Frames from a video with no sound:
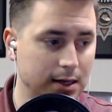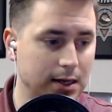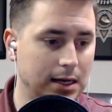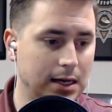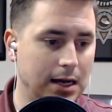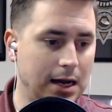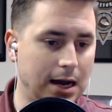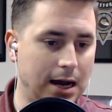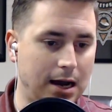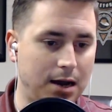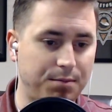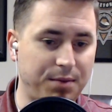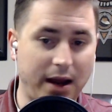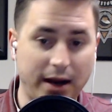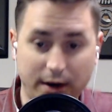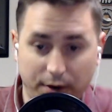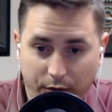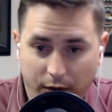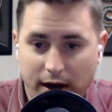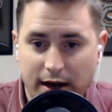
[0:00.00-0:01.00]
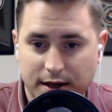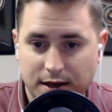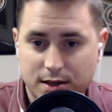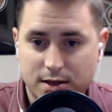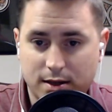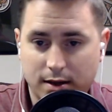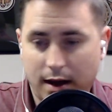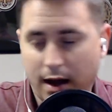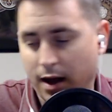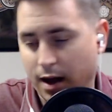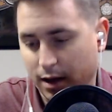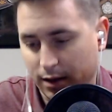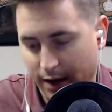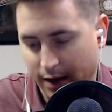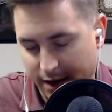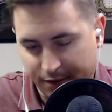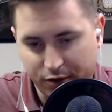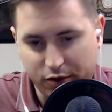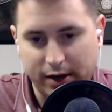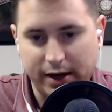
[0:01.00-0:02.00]
Um, and it was. A, a,
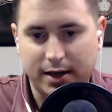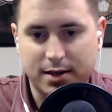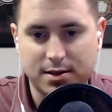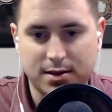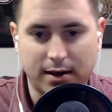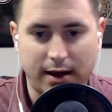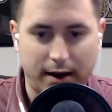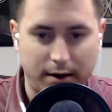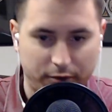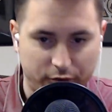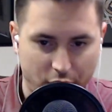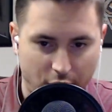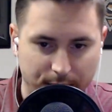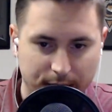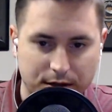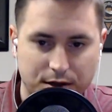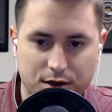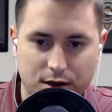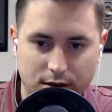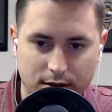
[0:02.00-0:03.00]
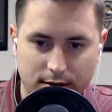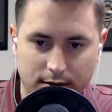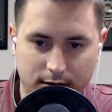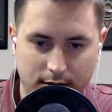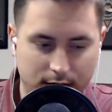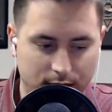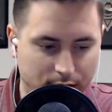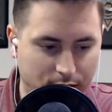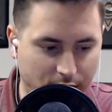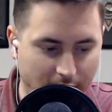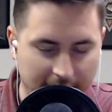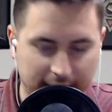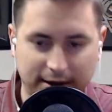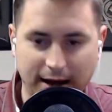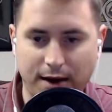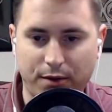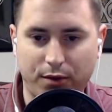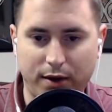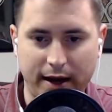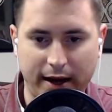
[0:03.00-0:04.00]
lot of Greeks and Romans thought
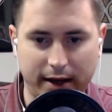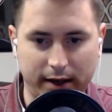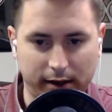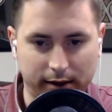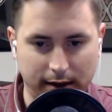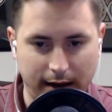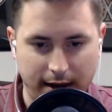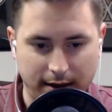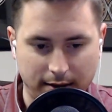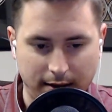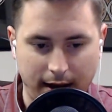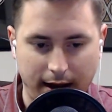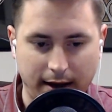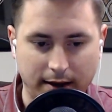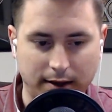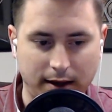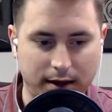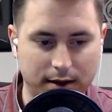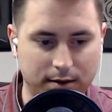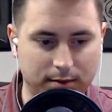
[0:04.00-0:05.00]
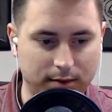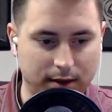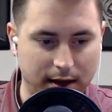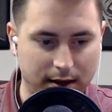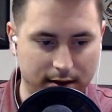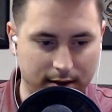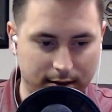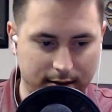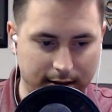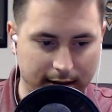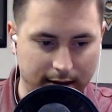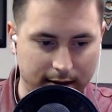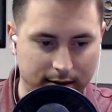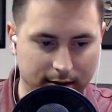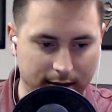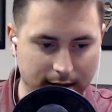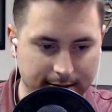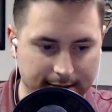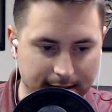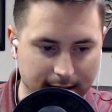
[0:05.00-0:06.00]
that way, and and and they they said
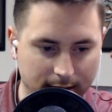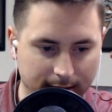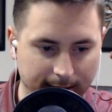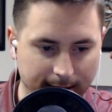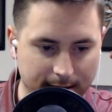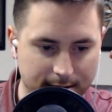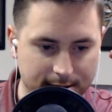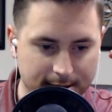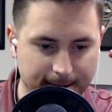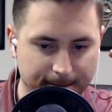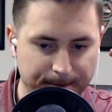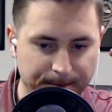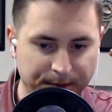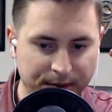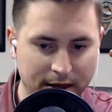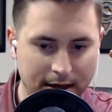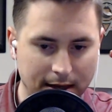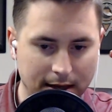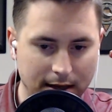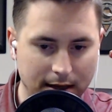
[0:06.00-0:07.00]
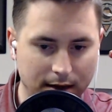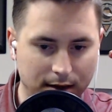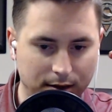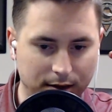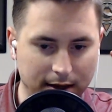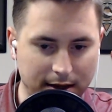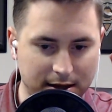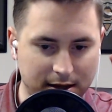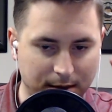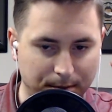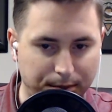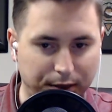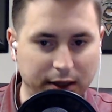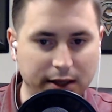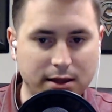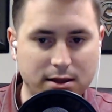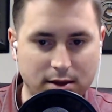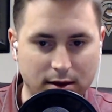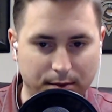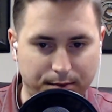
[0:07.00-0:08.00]
this this this
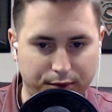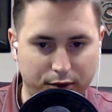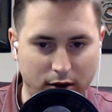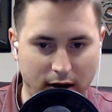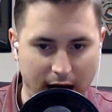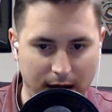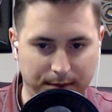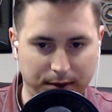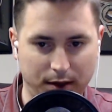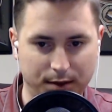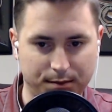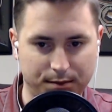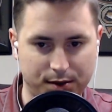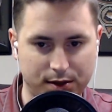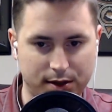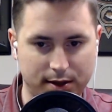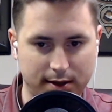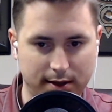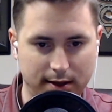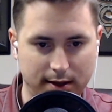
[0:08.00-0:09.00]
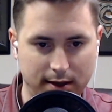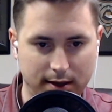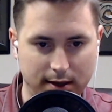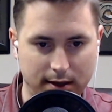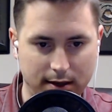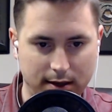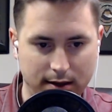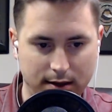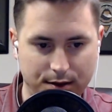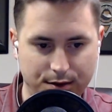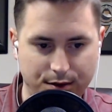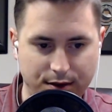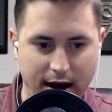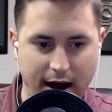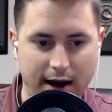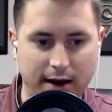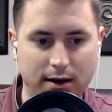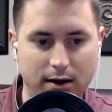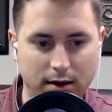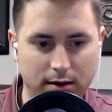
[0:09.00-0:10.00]
completes the problems
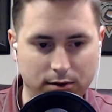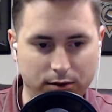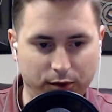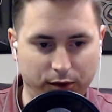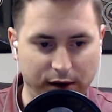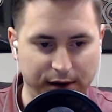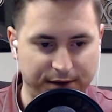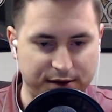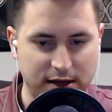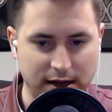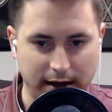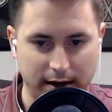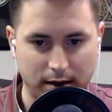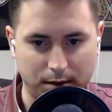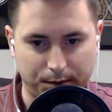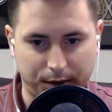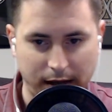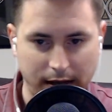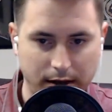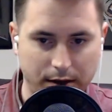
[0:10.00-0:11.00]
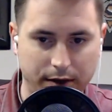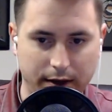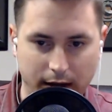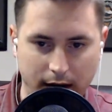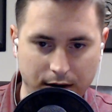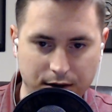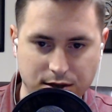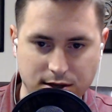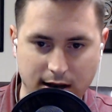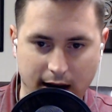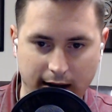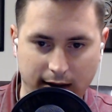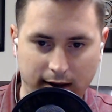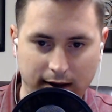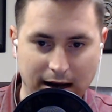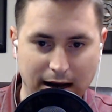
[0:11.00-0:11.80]
that we've seen in Plato and Aristotle.